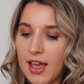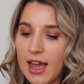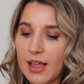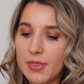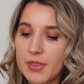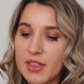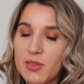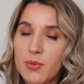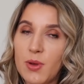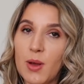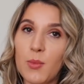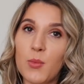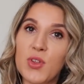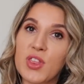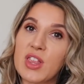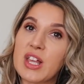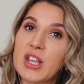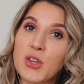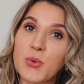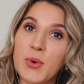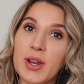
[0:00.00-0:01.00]
and this one
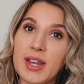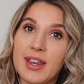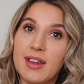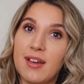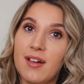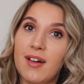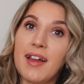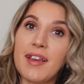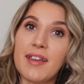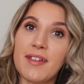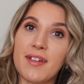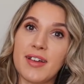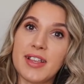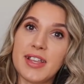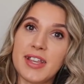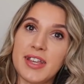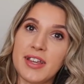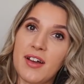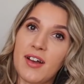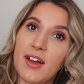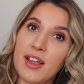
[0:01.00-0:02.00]
was
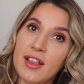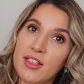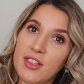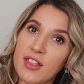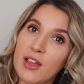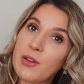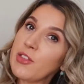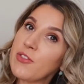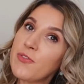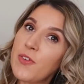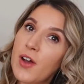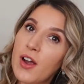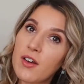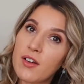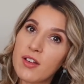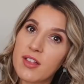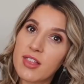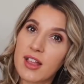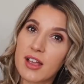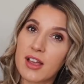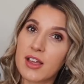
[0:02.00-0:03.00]
$29.99. so as far
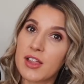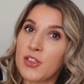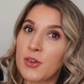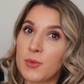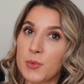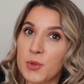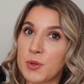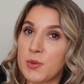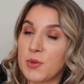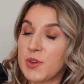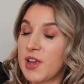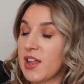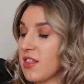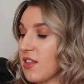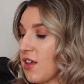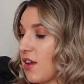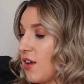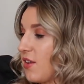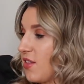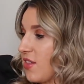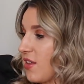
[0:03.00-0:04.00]
as like a Topshop dress
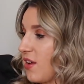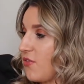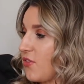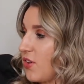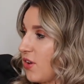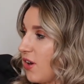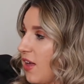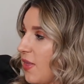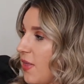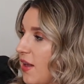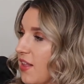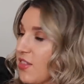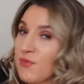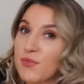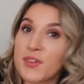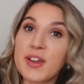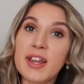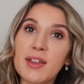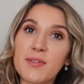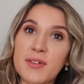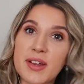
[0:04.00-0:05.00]
goes, I feel like that's
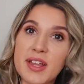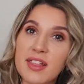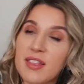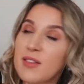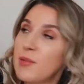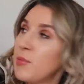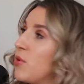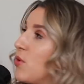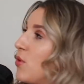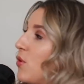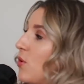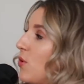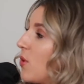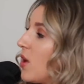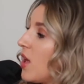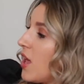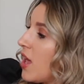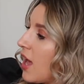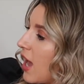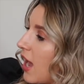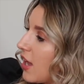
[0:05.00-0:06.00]
really reasonable.
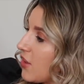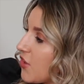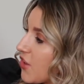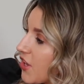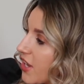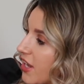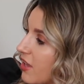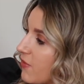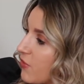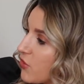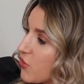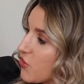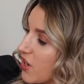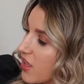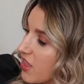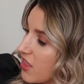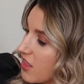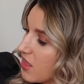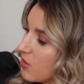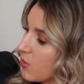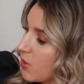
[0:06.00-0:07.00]
And you could even
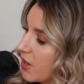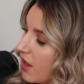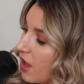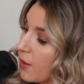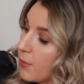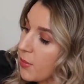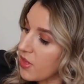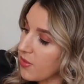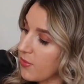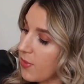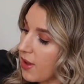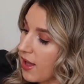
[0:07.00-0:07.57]
dress this one up as